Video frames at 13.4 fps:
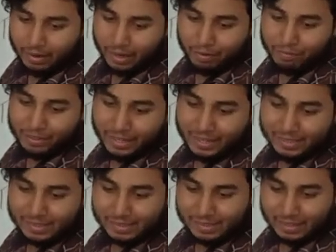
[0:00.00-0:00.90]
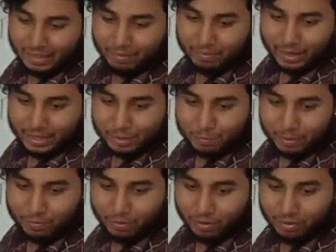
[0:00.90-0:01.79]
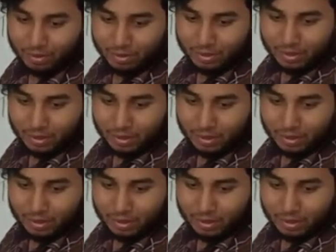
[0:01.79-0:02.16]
everything is the same as before.